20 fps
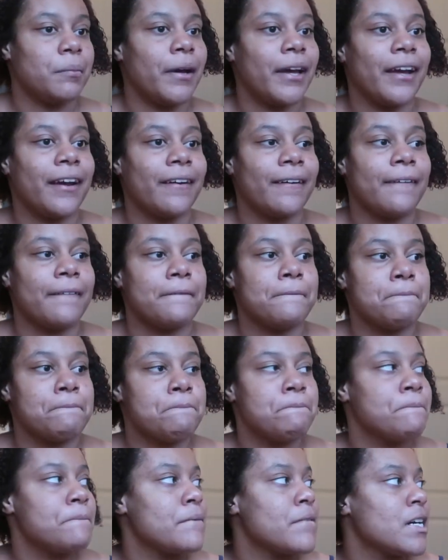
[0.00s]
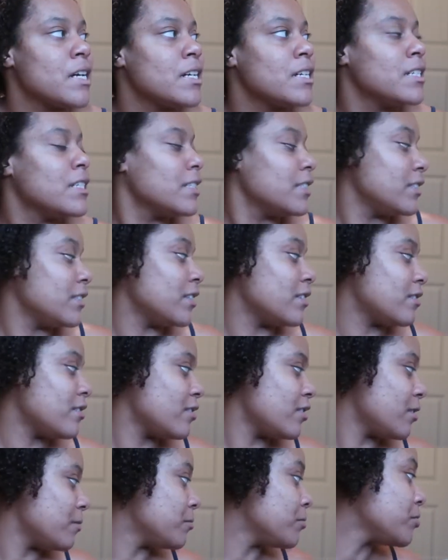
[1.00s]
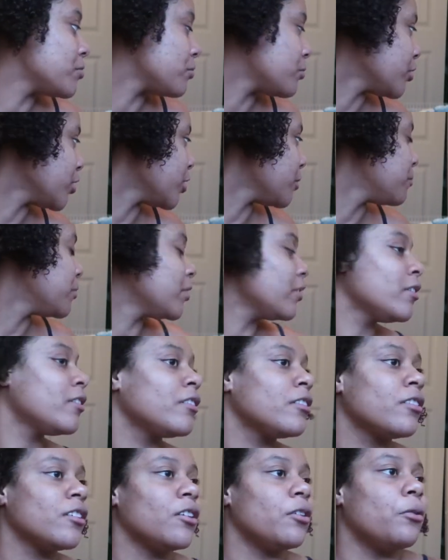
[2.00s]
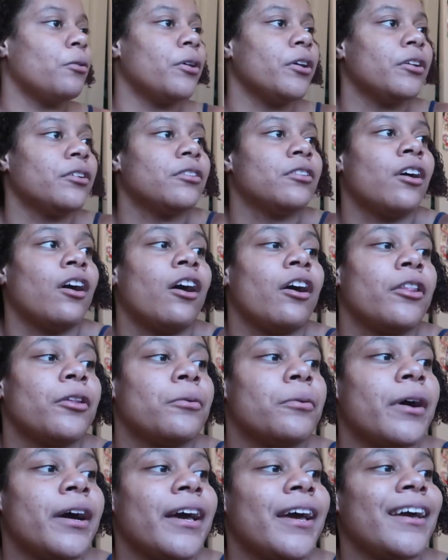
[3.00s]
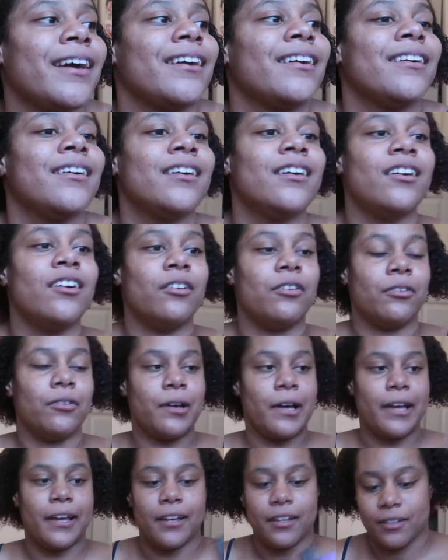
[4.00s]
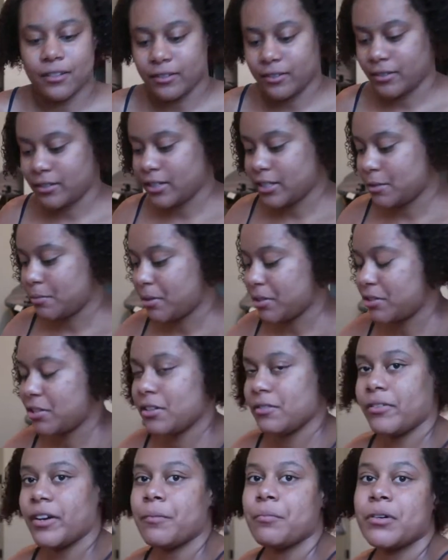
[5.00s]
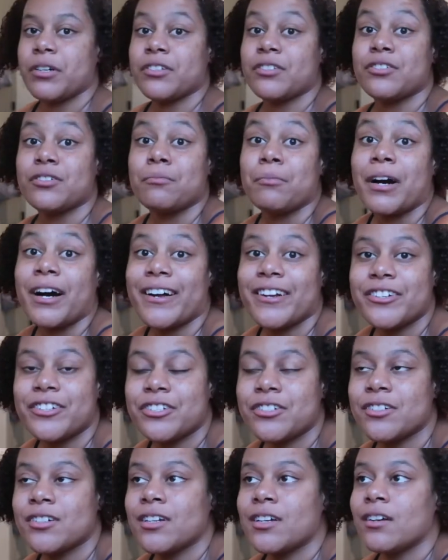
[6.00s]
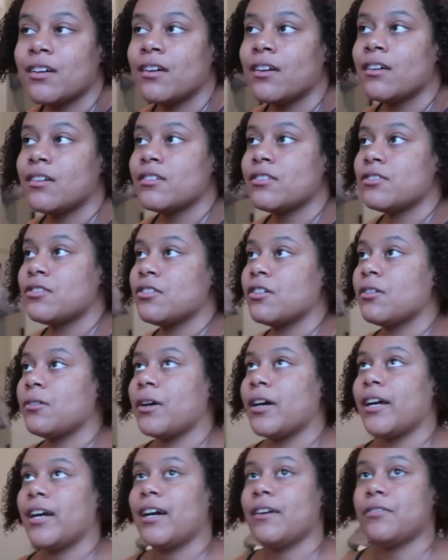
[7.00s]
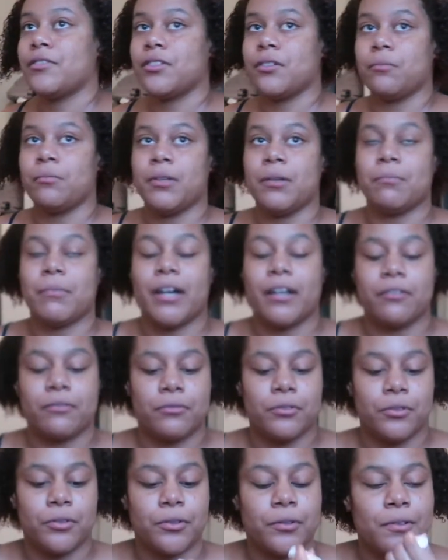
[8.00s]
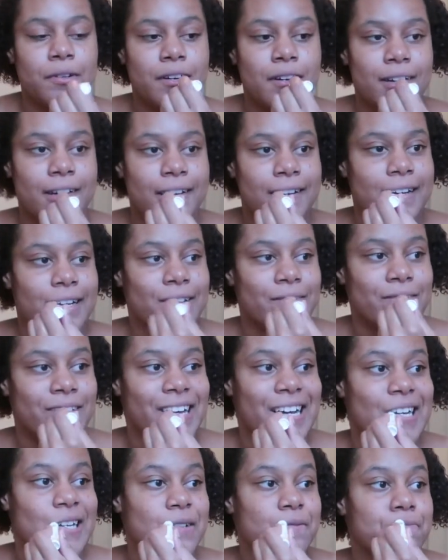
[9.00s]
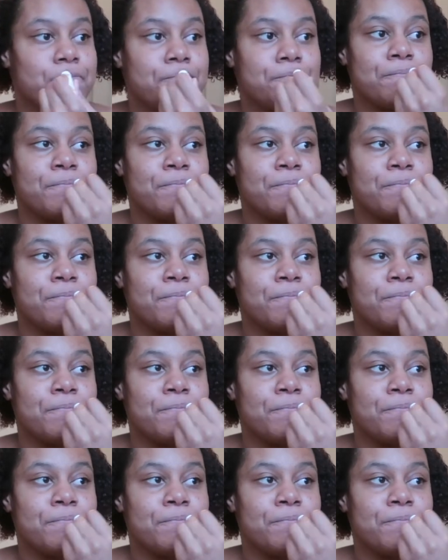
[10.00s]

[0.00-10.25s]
my hair doesn't absorb oil all the way, and especially if I put too much, so I have to be mindful of that.